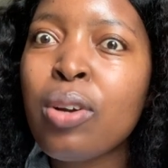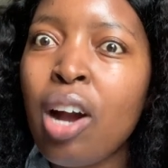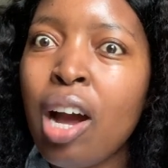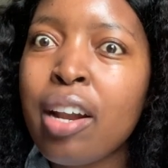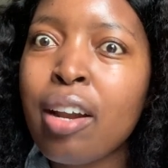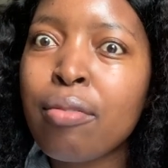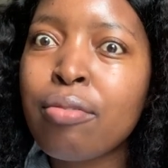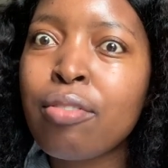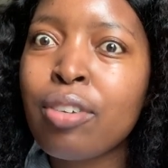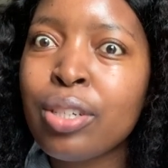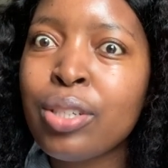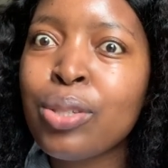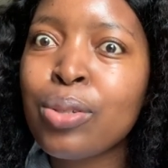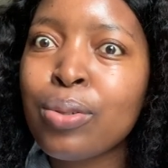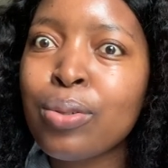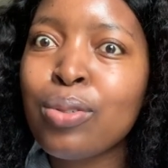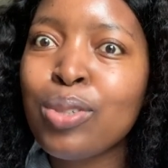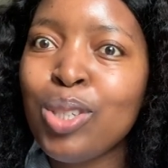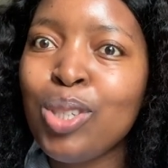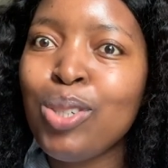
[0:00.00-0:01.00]
afford
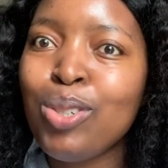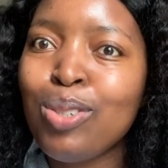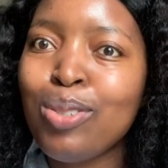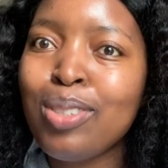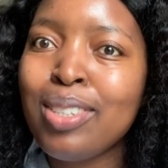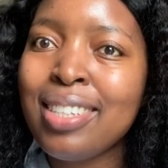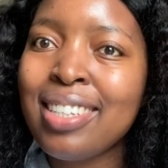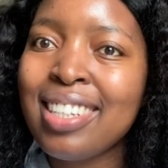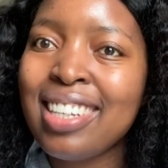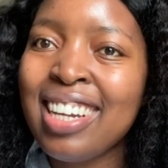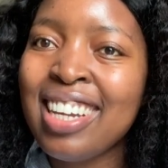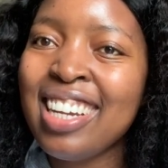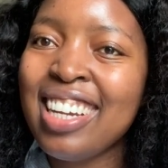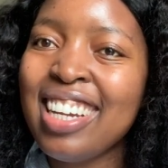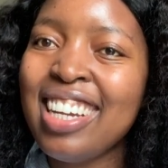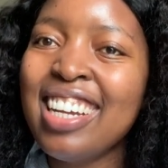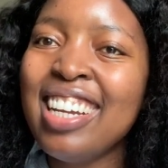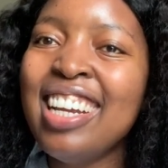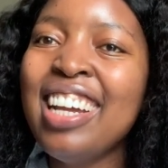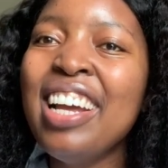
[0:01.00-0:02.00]
school shoes,
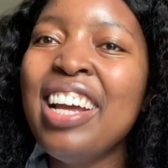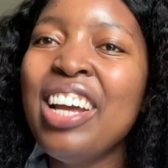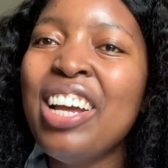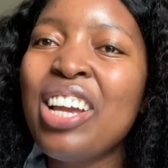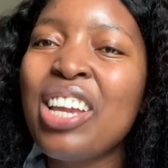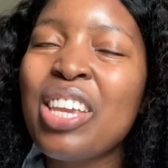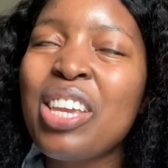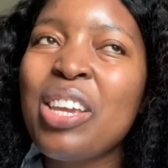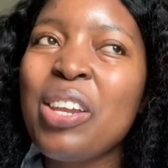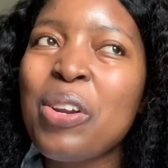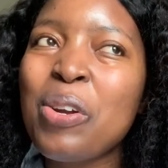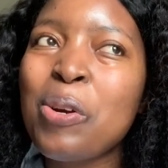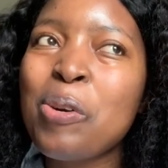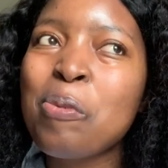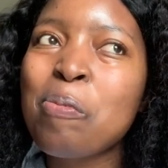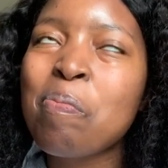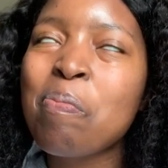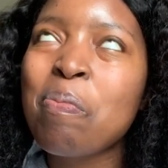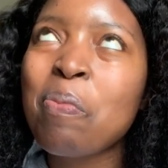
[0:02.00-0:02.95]
you